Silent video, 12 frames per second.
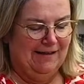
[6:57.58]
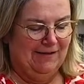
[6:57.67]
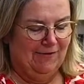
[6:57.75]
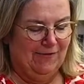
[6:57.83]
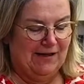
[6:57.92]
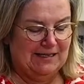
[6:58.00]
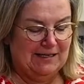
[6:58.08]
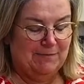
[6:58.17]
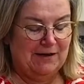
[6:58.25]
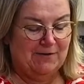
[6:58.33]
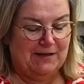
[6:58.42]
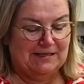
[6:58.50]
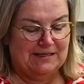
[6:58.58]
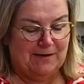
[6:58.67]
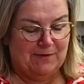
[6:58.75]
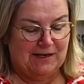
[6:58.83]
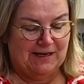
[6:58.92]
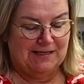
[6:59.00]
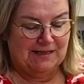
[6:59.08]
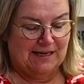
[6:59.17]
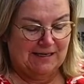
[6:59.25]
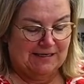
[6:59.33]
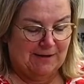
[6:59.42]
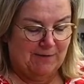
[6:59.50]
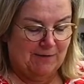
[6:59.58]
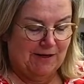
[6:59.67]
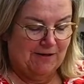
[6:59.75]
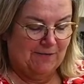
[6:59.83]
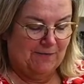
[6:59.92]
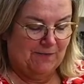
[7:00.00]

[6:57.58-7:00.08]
Well, I did better this time than I did last time I made them.